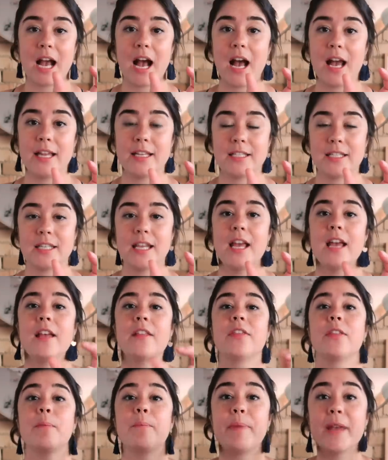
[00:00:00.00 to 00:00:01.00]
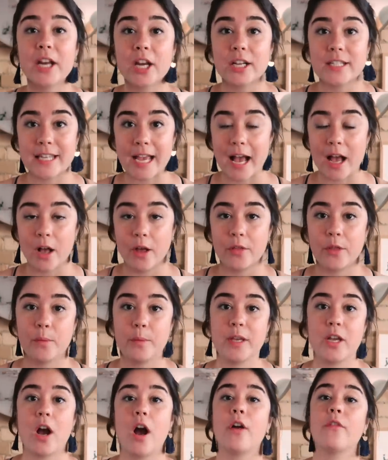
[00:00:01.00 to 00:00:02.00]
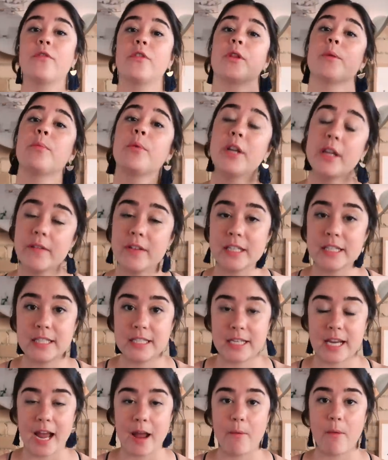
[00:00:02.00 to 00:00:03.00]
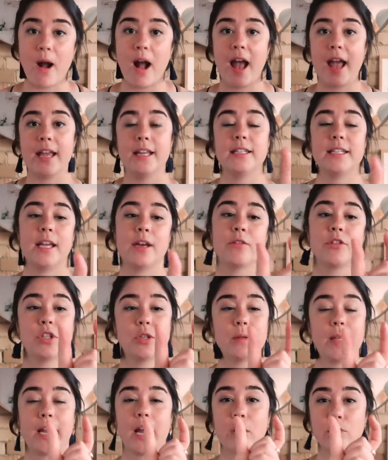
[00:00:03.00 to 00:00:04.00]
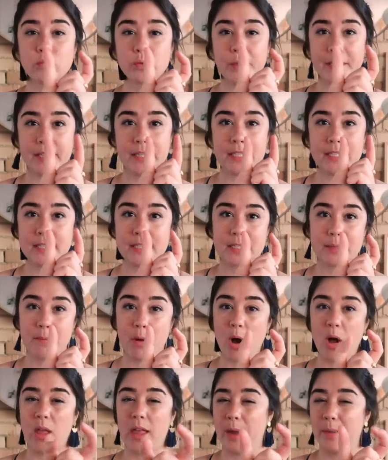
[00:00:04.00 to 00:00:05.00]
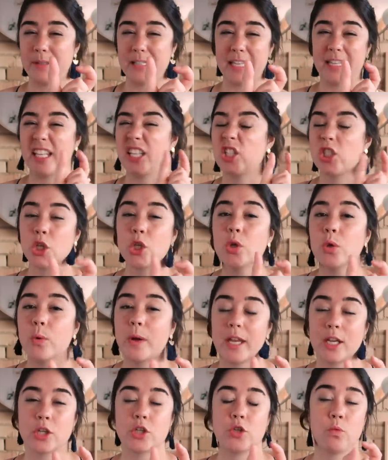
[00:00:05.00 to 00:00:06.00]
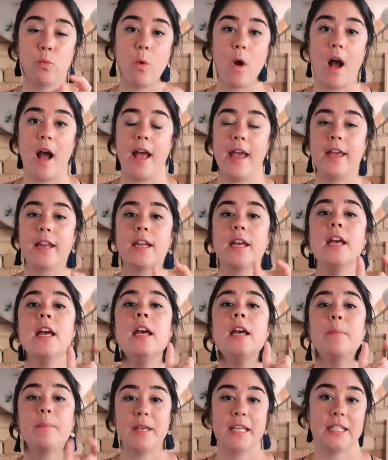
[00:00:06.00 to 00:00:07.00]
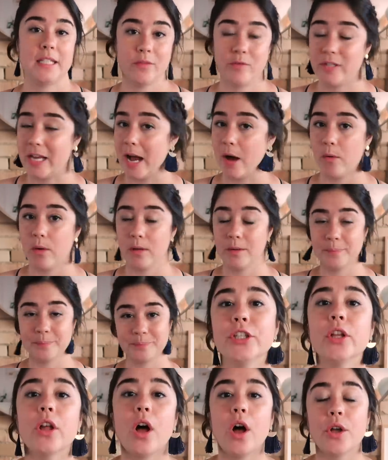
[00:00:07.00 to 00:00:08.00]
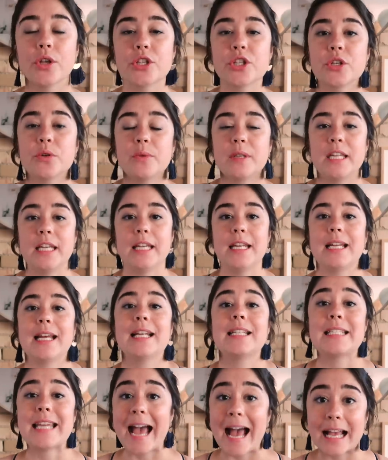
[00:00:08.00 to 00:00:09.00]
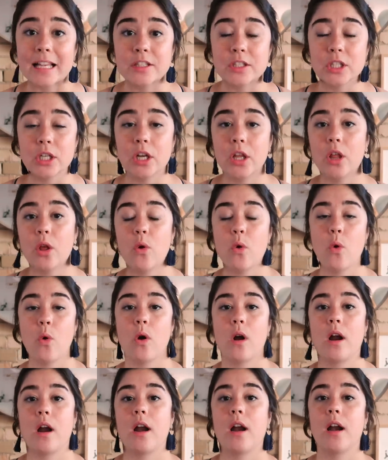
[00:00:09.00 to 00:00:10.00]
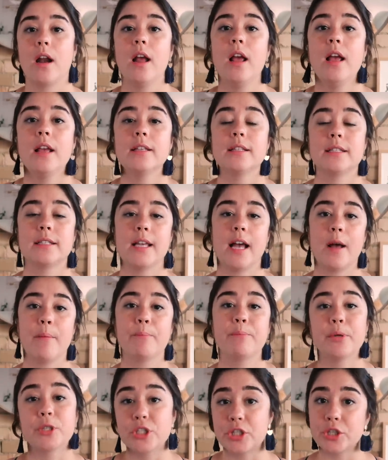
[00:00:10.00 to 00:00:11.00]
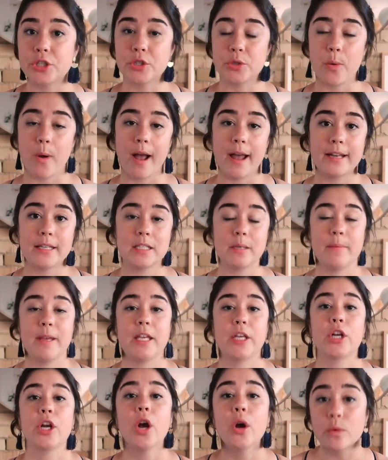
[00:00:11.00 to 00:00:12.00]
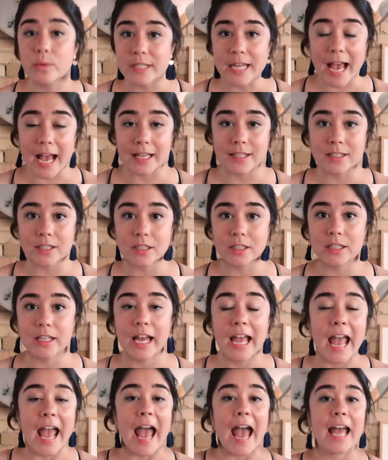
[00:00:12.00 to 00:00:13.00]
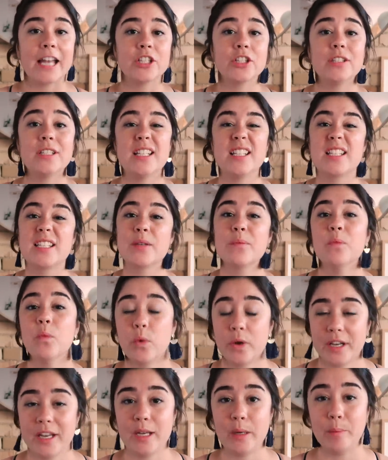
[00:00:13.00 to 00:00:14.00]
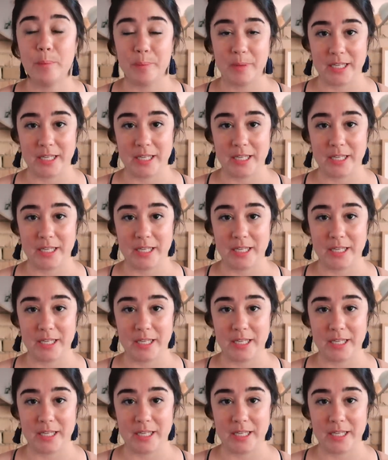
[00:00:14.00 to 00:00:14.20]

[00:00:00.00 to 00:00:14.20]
cut the bigger dowel that we got for the previous D I Y down to like a really small, I would say like two inch wide piece of dowel. You'll also need a tassel or some butcher's twine to make your own tassel, and you'll need some wooden